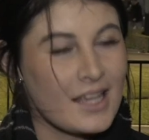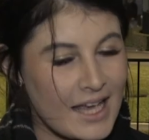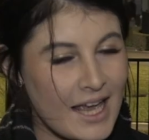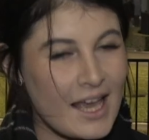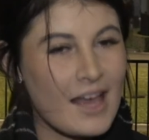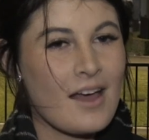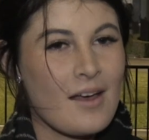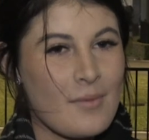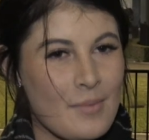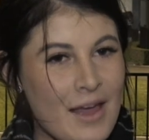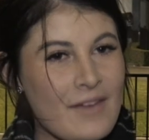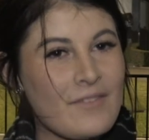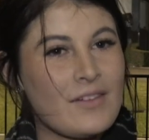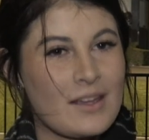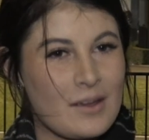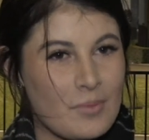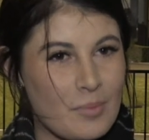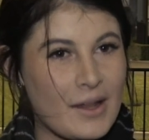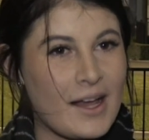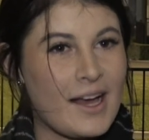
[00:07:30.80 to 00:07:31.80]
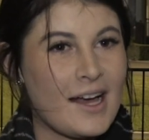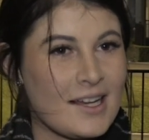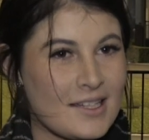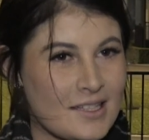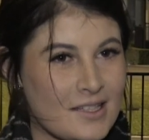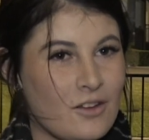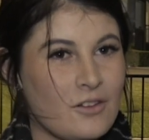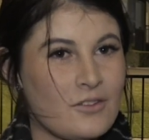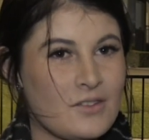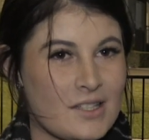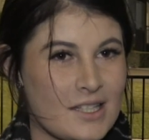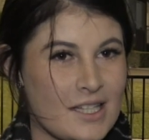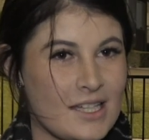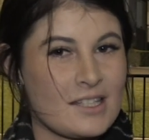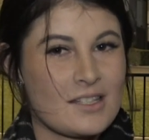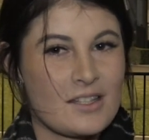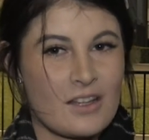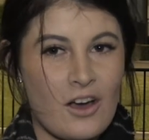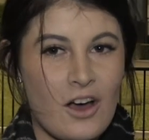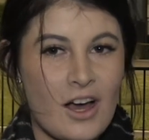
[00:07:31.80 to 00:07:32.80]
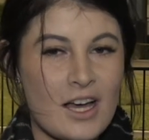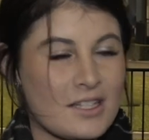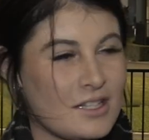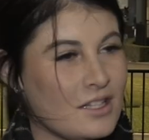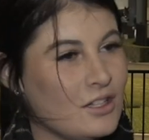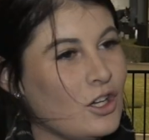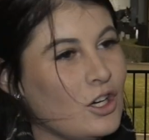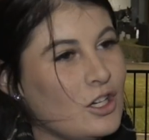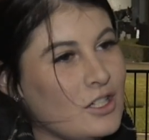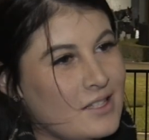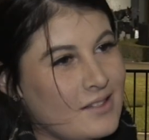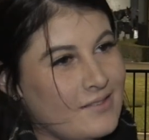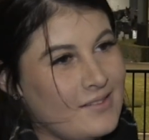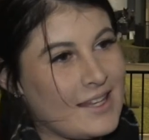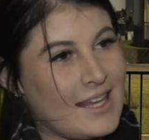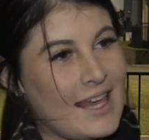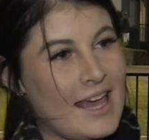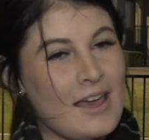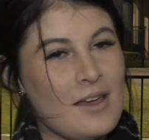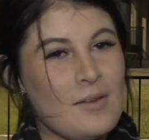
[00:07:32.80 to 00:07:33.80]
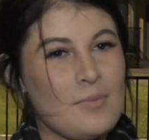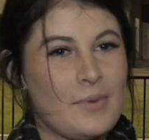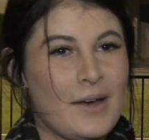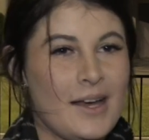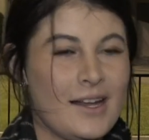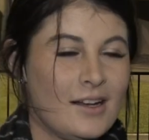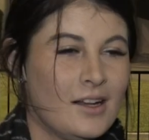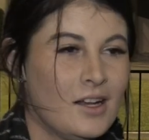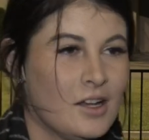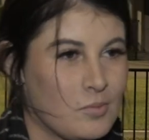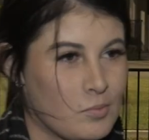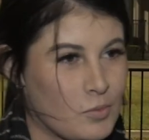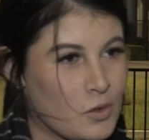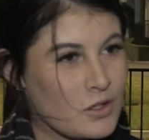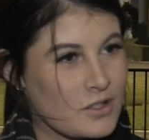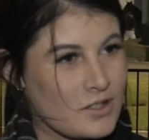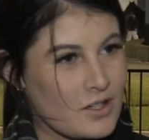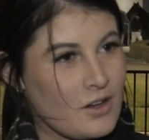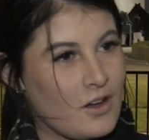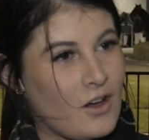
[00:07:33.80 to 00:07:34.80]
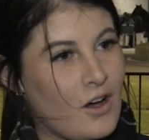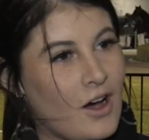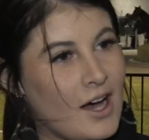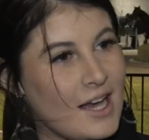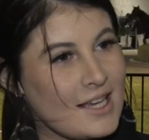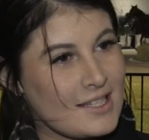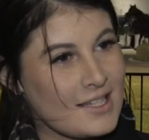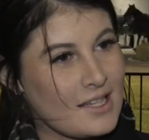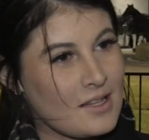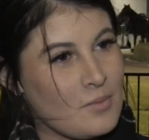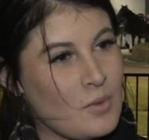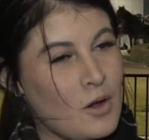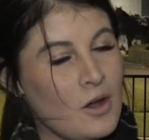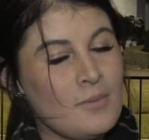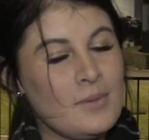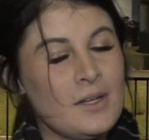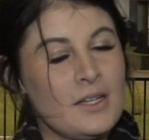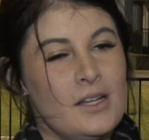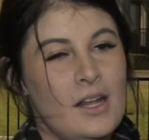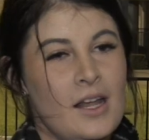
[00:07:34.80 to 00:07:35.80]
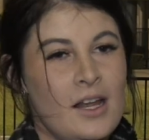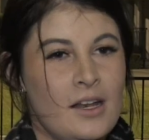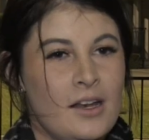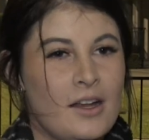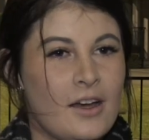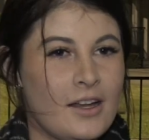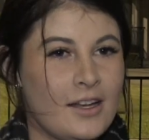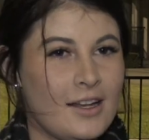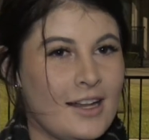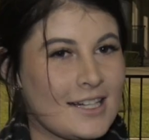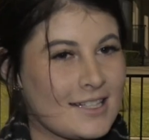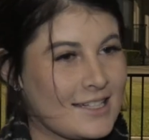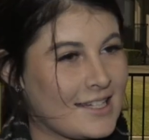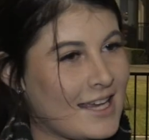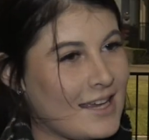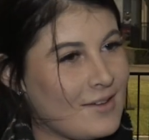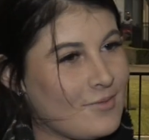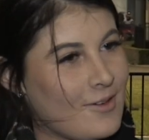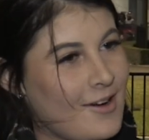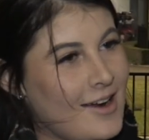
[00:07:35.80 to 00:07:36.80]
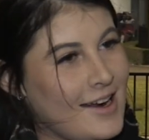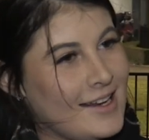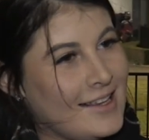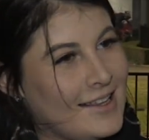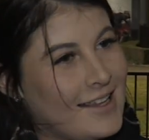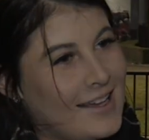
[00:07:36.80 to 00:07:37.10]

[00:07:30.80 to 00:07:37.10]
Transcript: Yeah, I'm having a blast. Obviously it's the highs and lows of the game, but more so highs at the moment, and I'd like to keep riding